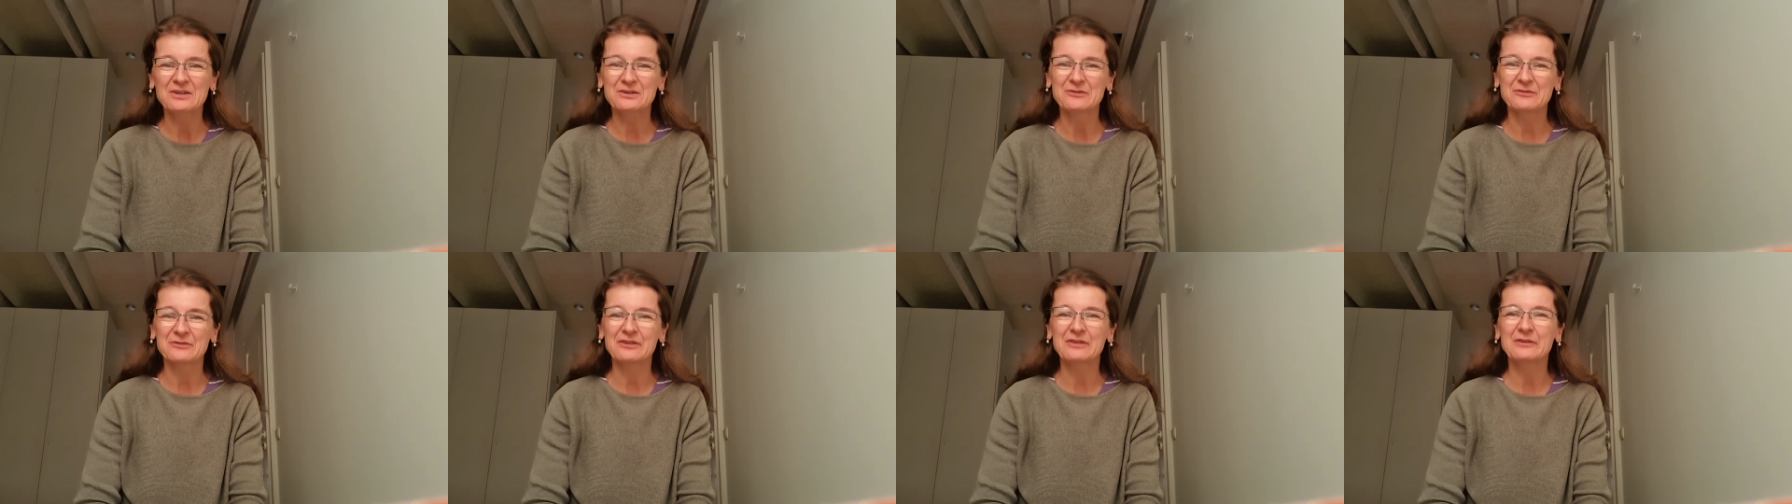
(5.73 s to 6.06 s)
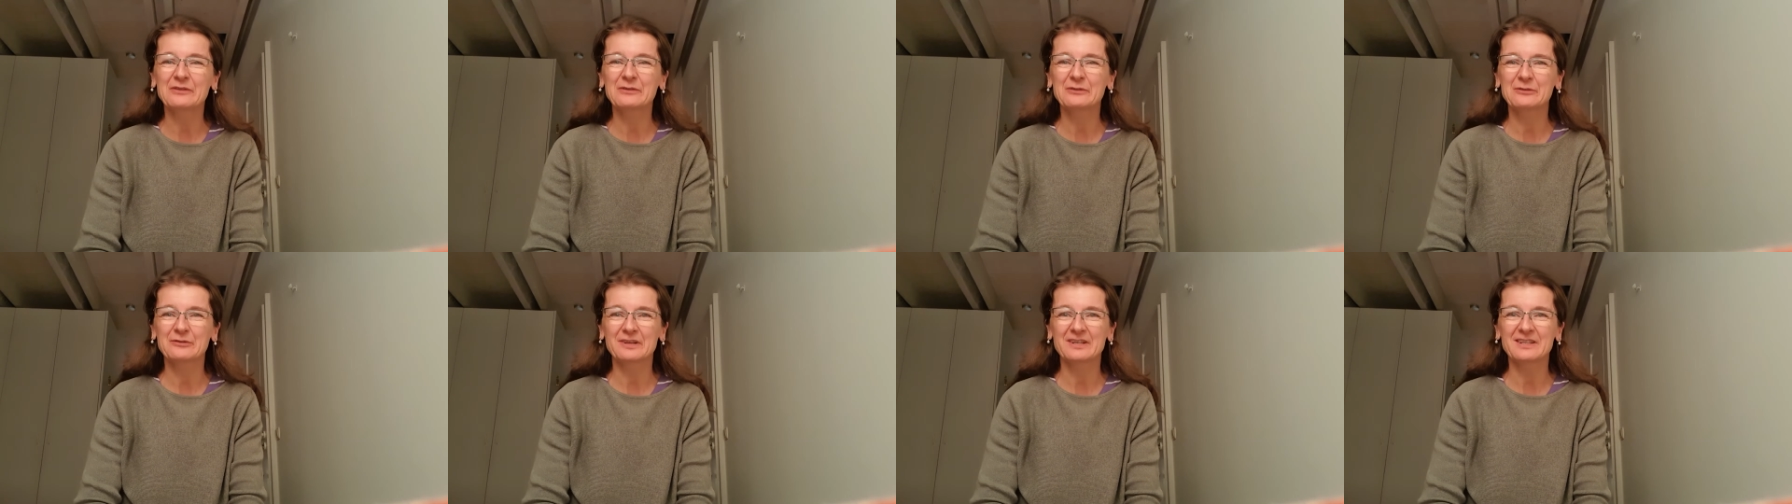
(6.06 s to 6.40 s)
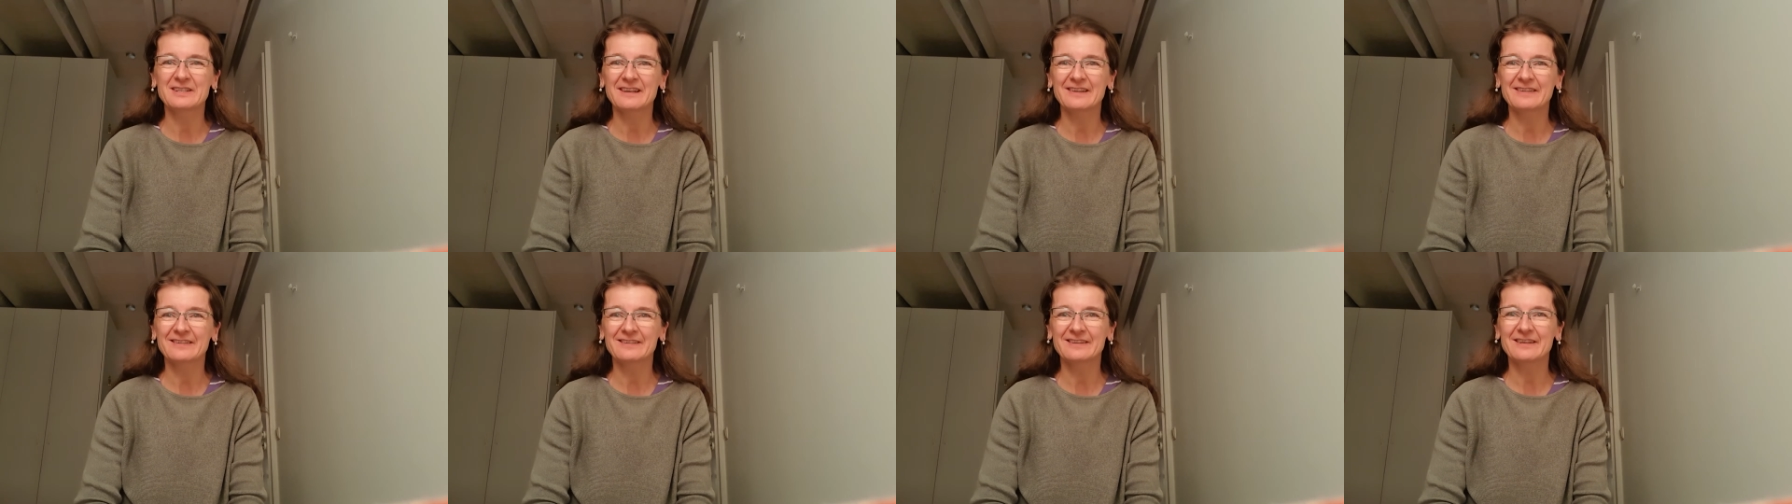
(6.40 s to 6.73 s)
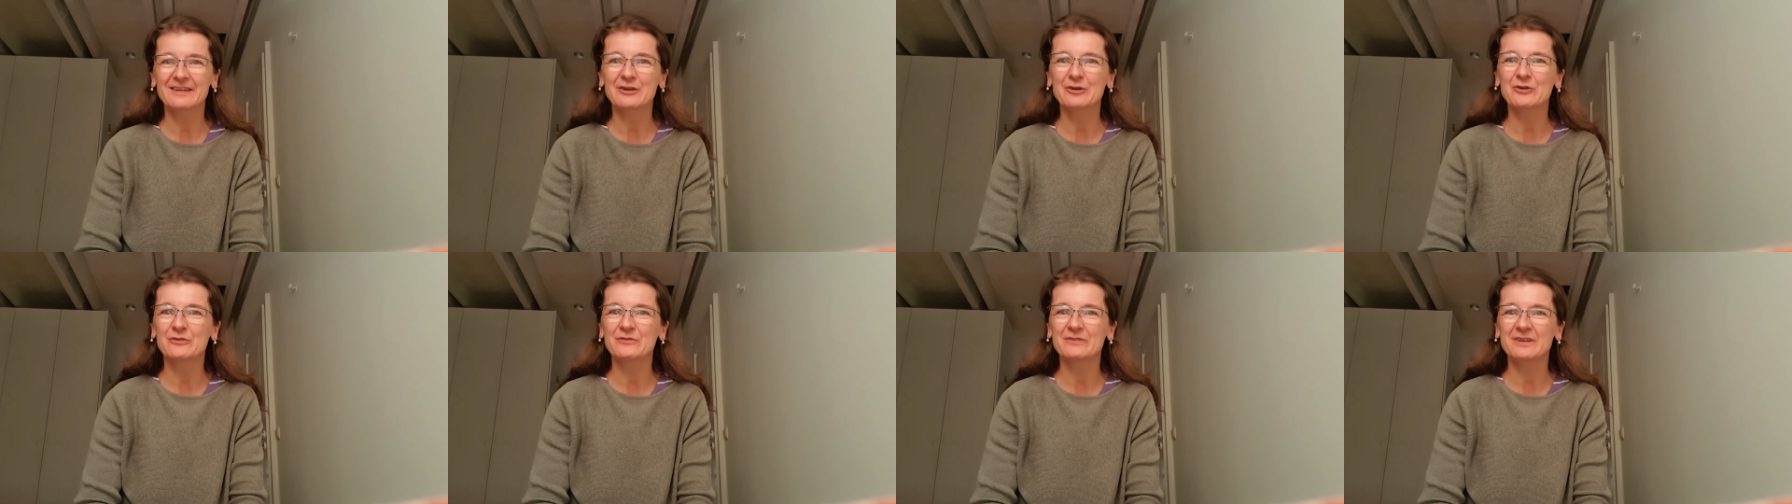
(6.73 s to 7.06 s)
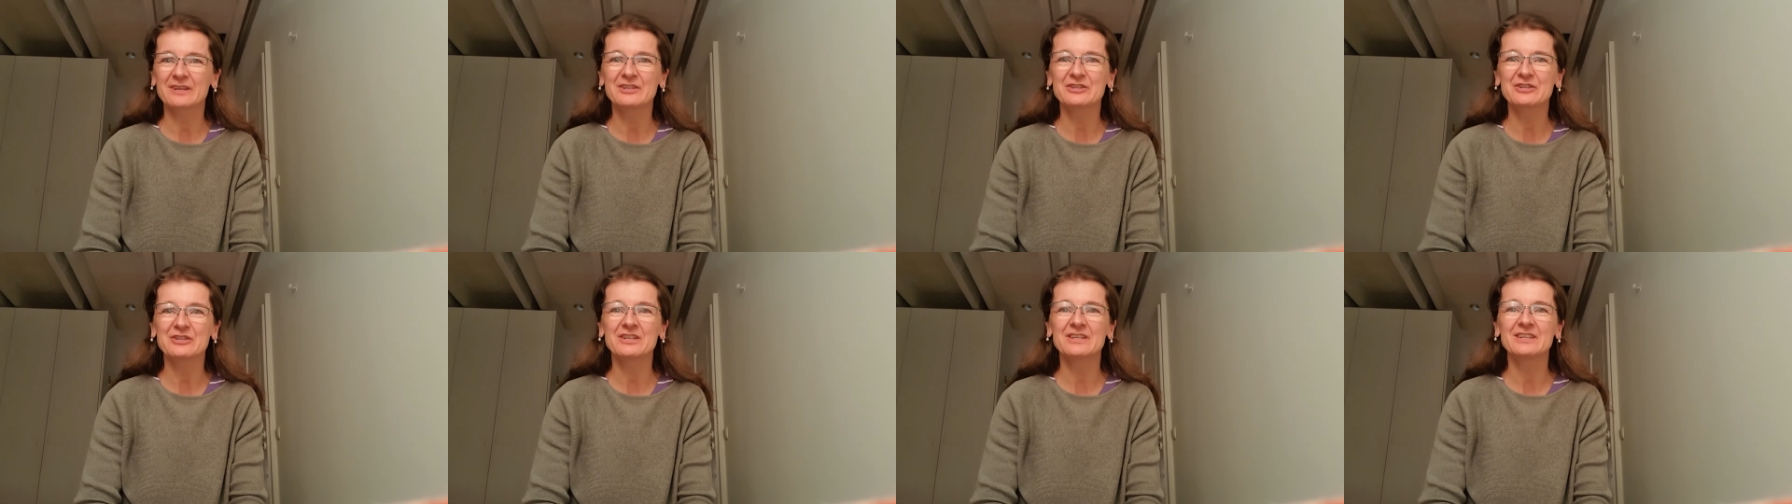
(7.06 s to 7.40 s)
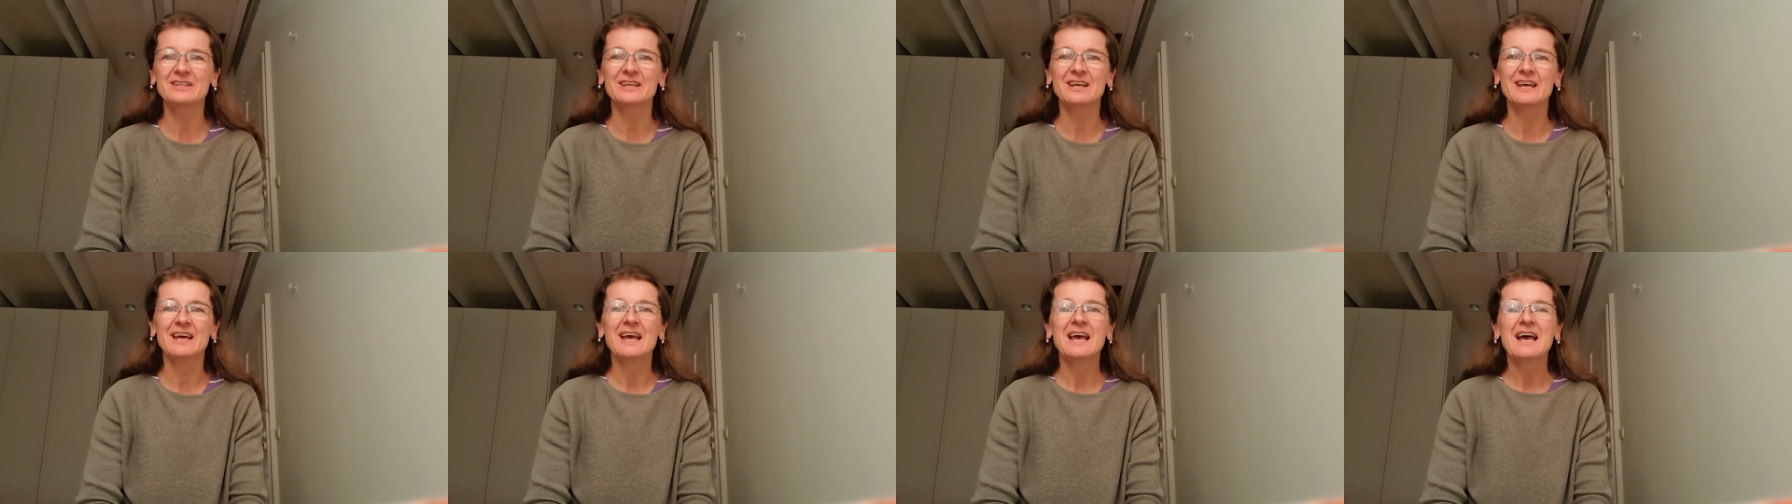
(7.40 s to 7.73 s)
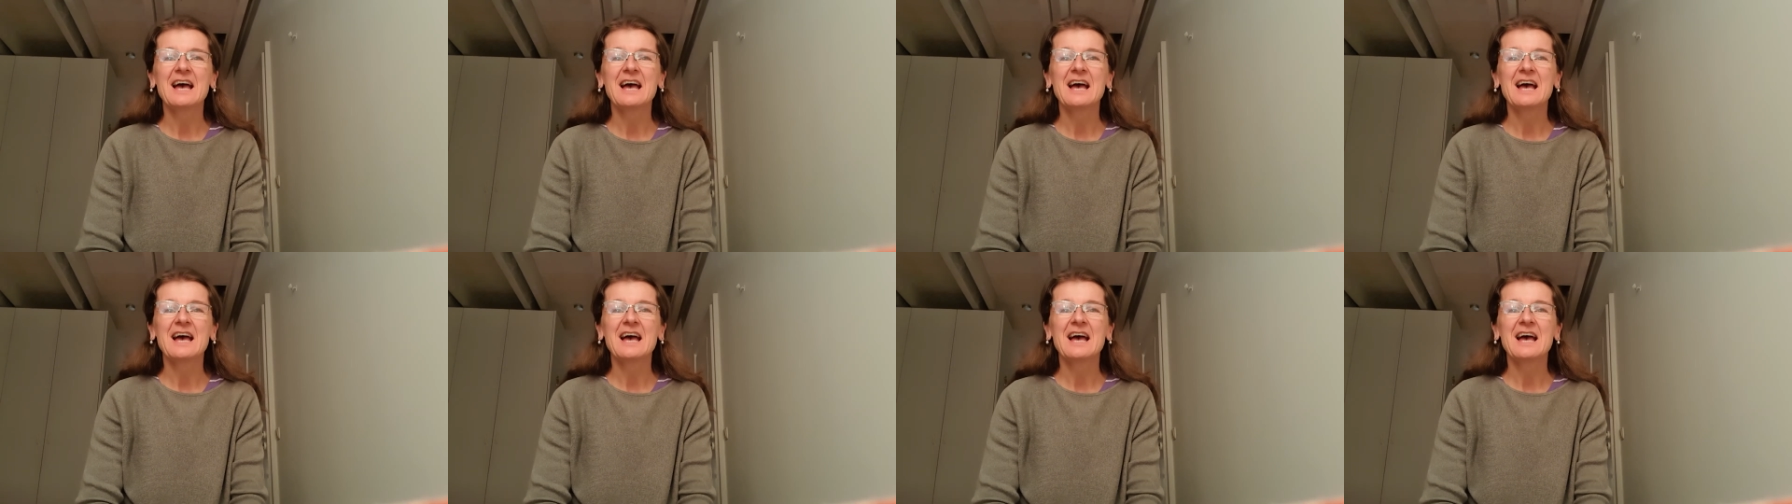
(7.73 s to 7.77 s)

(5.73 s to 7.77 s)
of this fantastic convention,